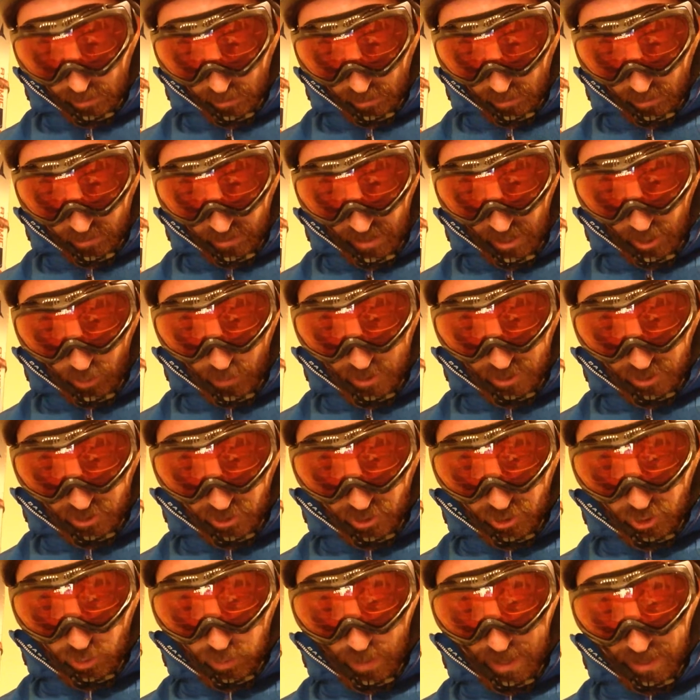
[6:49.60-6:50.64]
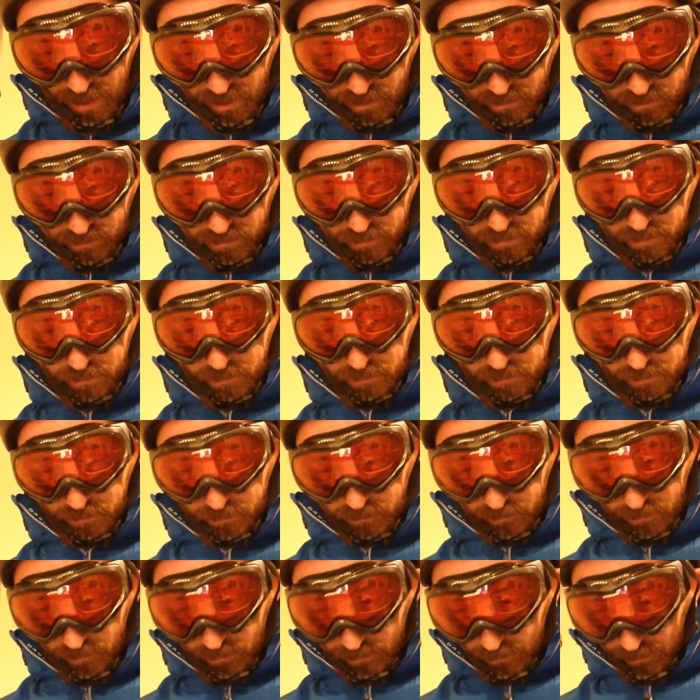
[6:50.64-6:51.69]
Okay, question 12.
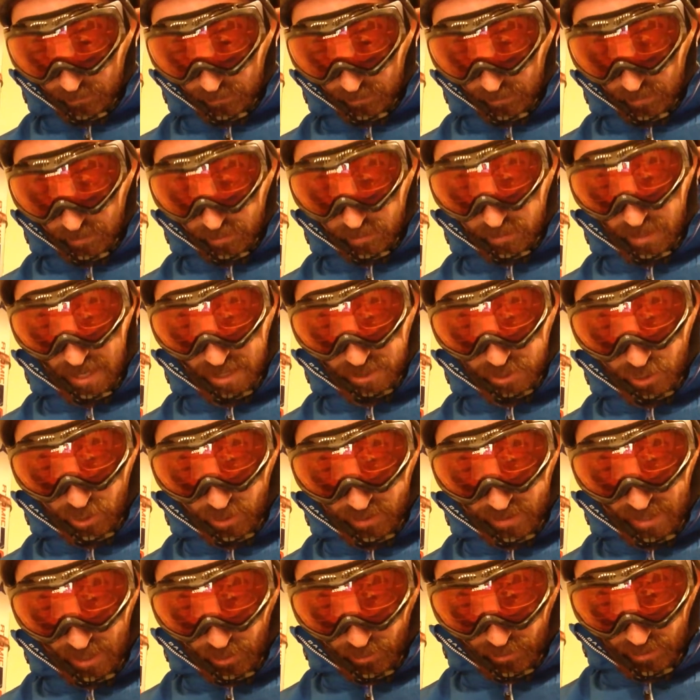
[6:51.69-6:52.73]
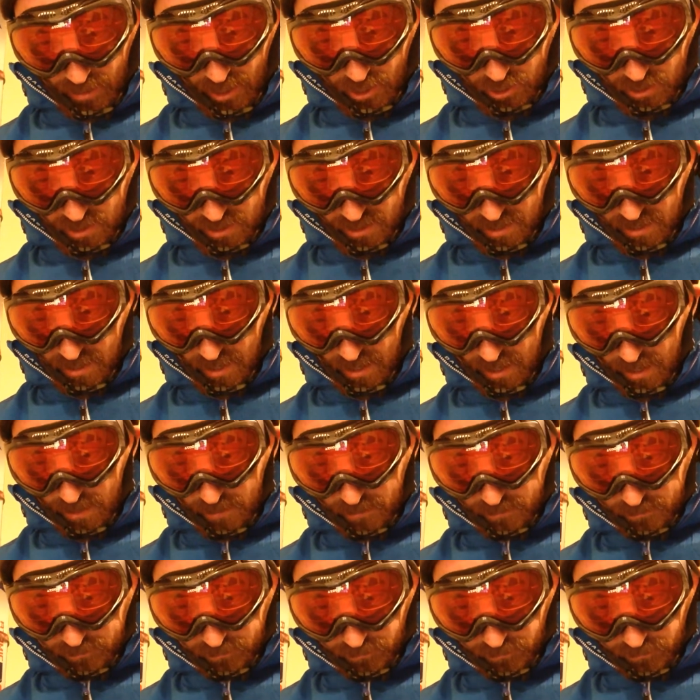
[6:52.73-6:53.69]
That's got calculations in there.